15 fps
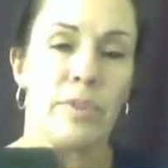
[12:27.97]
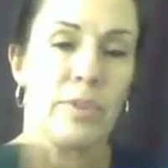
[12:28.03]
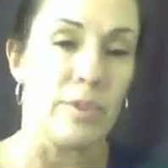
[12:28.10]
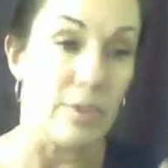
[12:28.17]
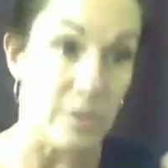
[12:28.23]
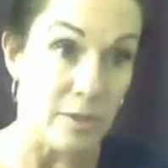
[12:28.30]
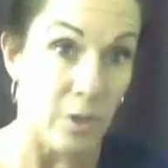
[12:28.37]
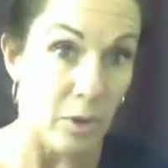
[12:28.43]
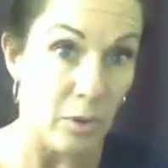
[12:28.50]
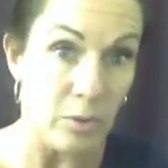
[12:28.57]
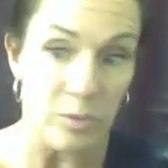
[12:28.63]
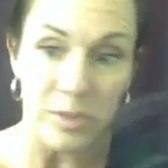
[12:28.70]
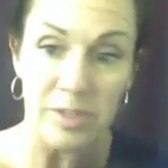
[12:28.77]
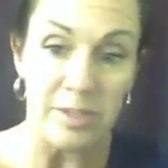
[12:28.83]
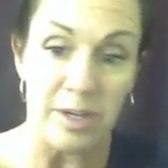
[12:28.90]
this
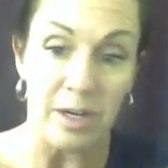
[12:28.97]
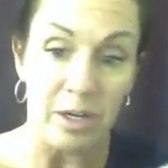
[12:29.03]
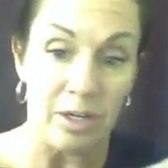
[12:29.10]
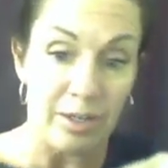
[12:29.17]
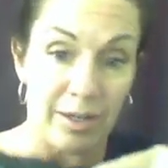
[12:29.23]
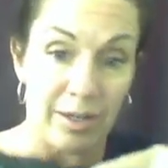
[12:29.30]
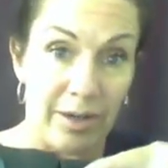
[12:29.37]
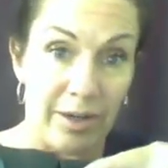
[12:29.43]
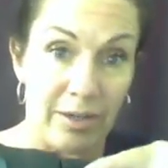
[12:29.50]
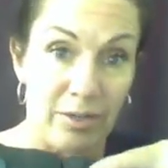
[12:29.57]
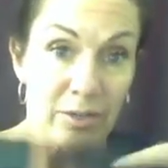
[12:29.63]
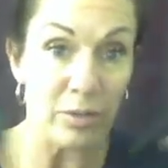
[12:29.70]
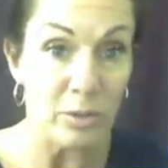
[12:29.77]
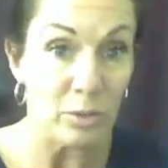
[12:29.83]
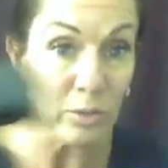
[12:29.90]
hose does not connect
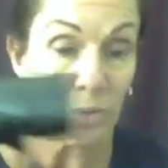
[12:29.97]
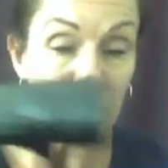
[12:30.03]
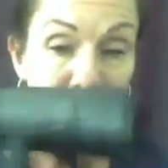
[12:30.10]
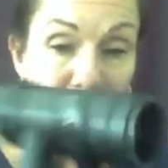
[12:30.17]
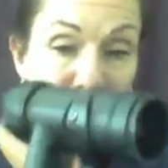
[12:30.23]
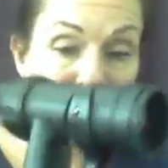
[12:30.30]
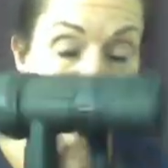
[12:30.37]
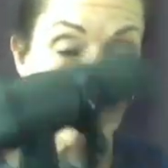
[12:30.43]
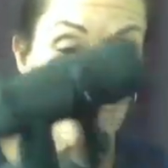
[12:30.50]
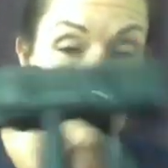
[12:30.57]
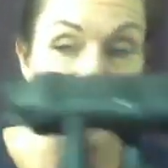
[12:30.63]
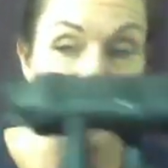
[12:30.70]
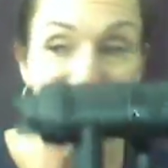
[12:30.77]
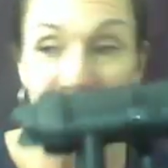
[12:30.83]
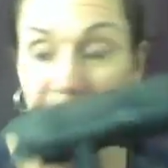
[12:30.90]
to
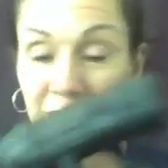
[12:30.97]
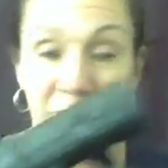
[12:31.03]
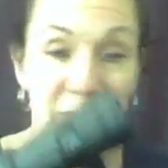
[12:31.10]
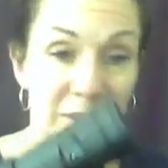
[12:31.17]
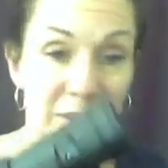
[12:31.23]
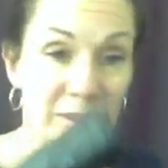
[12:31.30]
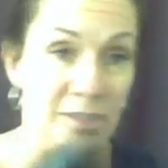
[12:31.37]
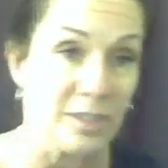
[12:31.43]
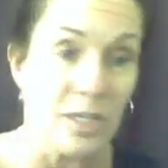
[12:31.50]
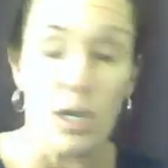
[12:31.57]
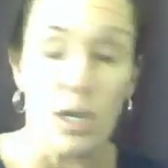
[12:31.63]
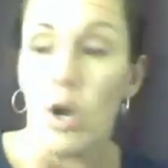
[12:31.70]
the Maximus